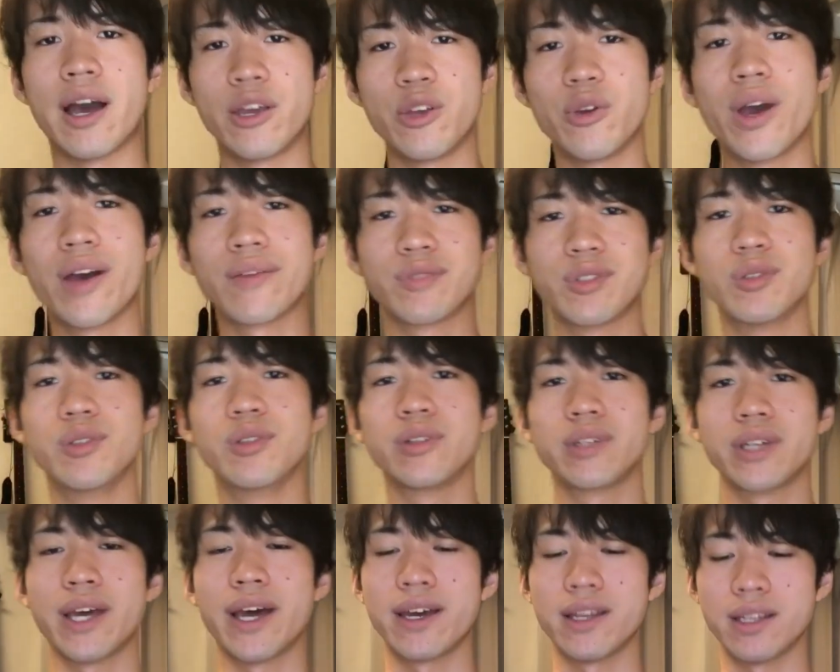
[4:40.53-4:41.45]
you have to
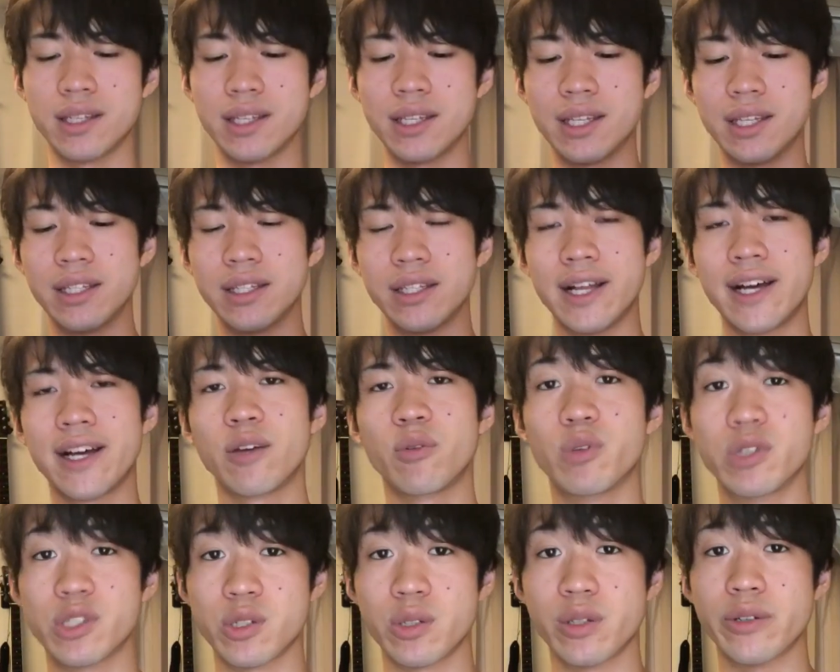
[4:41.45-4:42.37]
look at
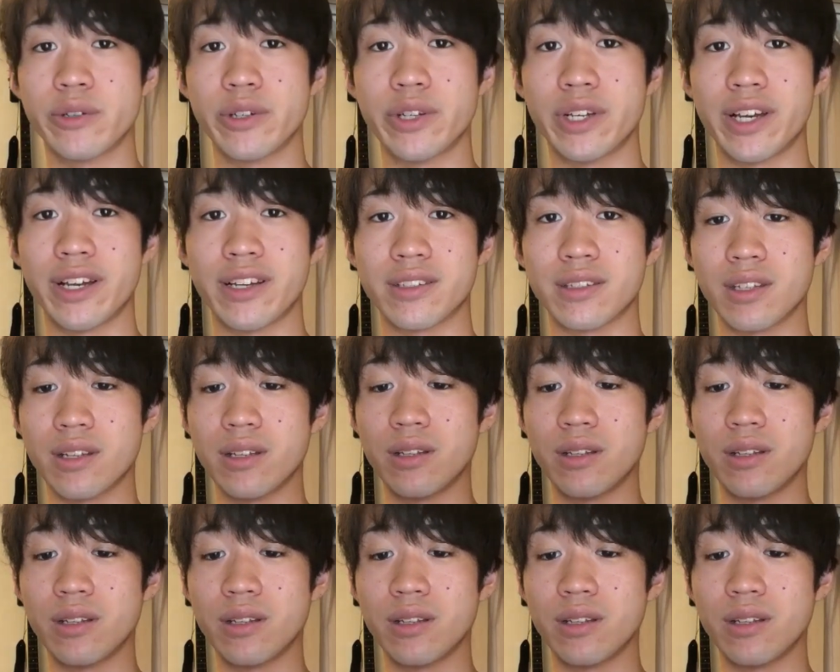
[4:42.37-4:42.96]
language learning as a